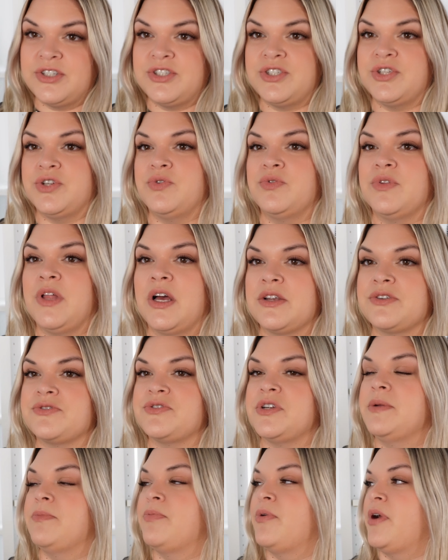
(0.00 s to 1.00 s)
two
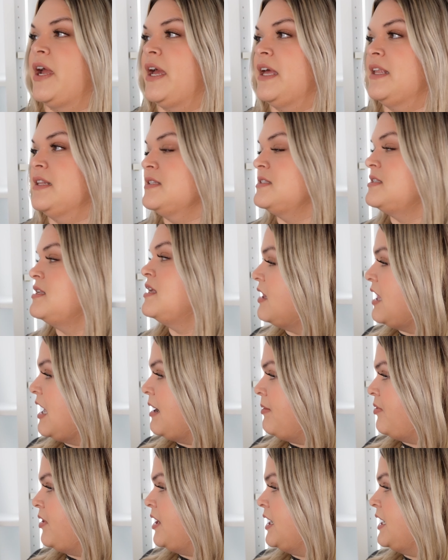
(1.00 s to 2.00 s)
luxury brands
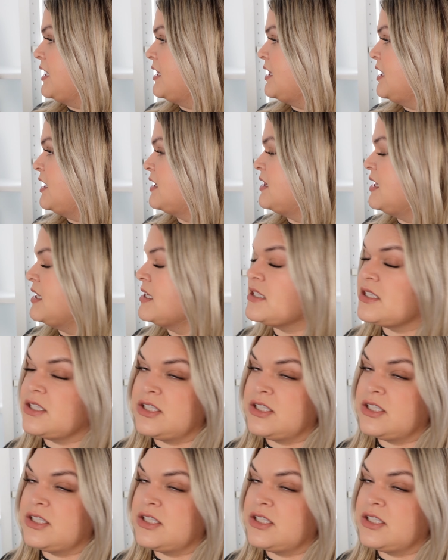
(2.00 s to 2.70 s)
collaborating like this.